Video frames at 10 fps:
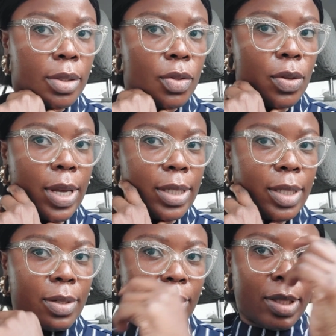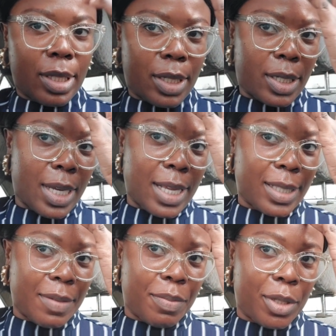So I still think it
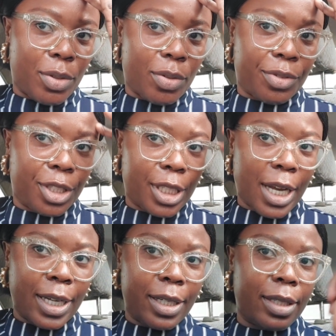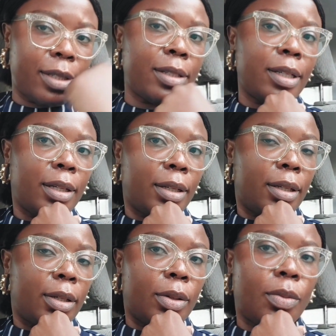has a bit of shine,
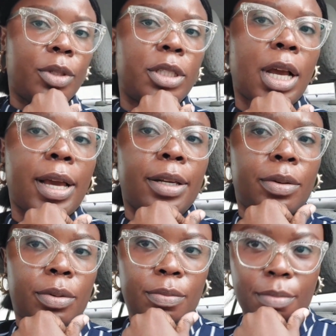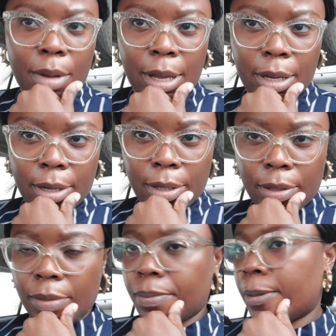which I don't
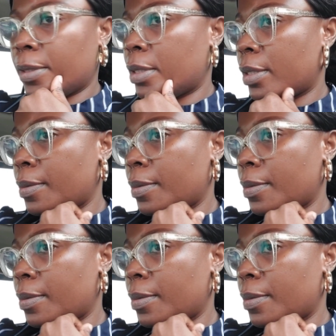mind, but